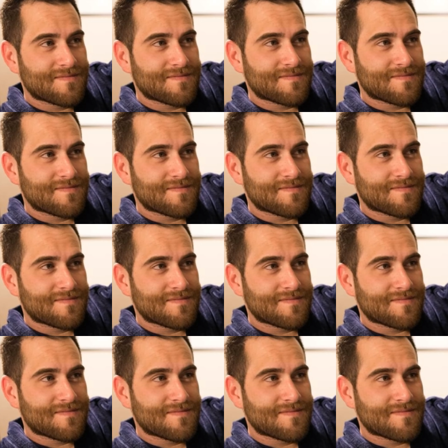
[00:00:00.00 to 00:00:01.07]

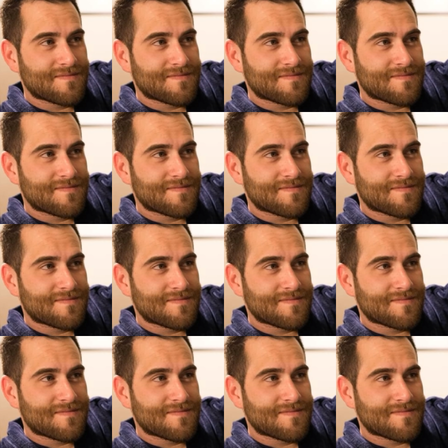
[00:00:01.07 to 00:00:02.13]

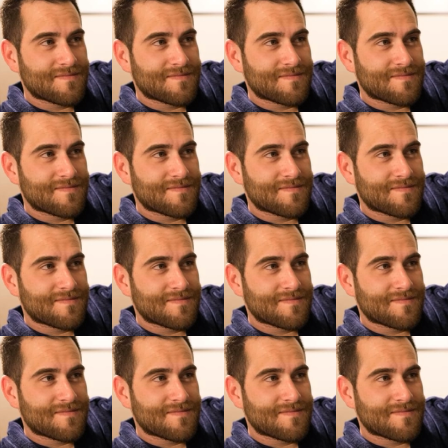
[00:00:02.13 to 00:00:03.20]

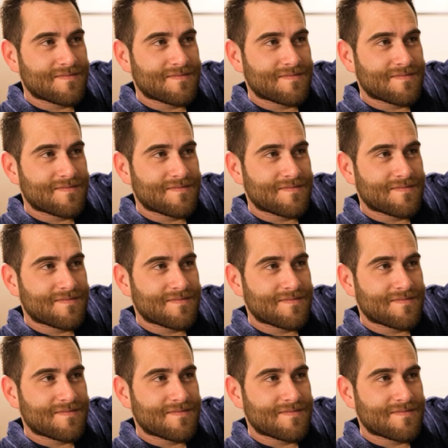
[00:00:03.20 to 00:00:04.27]

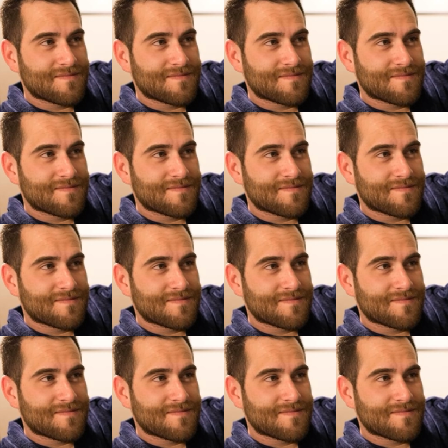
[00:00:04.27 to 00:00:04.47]
The face doesn't move, so there is nothing to read.